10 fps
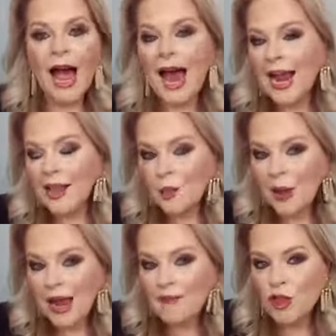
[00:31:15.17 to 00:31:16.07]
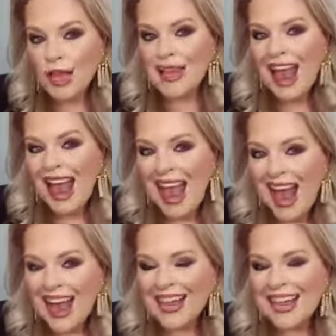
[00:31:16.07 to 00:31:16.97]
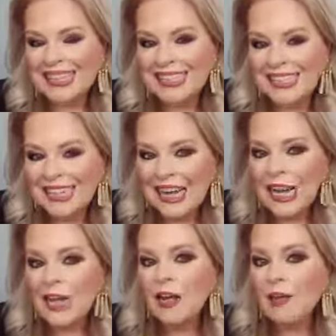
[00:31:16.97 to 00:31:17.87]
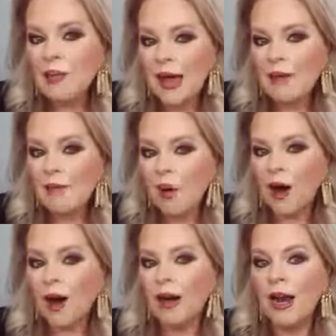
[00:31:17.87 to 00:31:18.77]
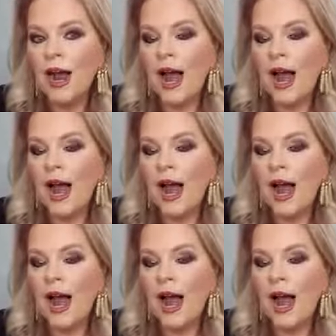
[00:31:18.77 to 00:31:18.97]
Icewave just has a little bit more